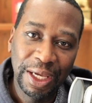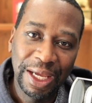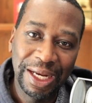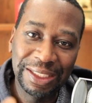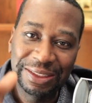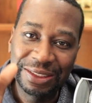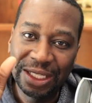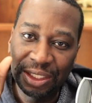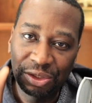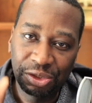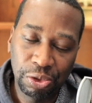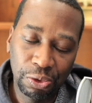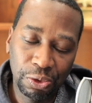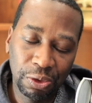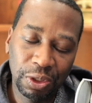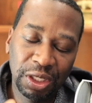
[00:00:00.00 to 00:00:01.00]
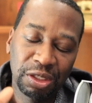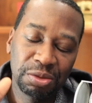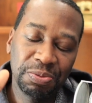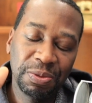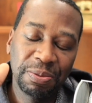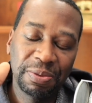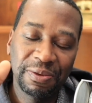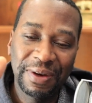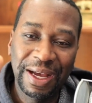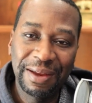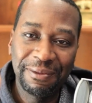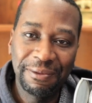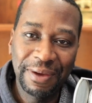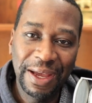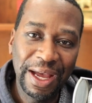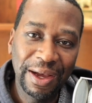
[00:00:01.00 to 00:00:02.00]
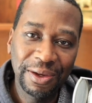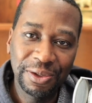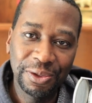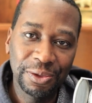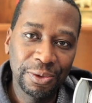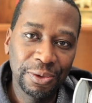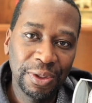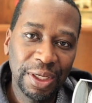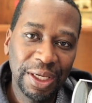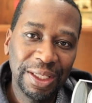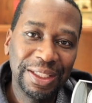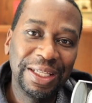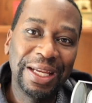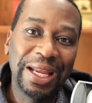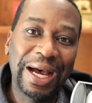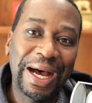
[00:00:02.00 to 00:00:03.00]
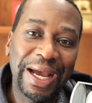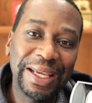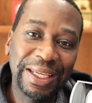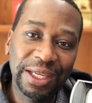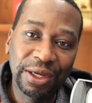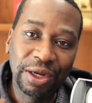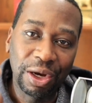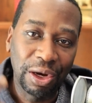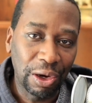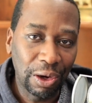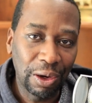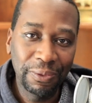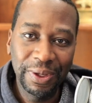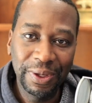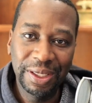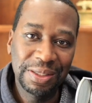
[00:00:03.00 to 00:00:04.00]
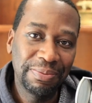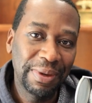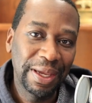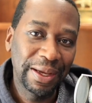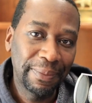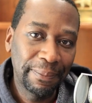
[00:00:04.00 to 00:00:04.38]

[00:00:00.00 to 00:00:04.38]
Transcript: And as that tool helps me provide value, then I can always make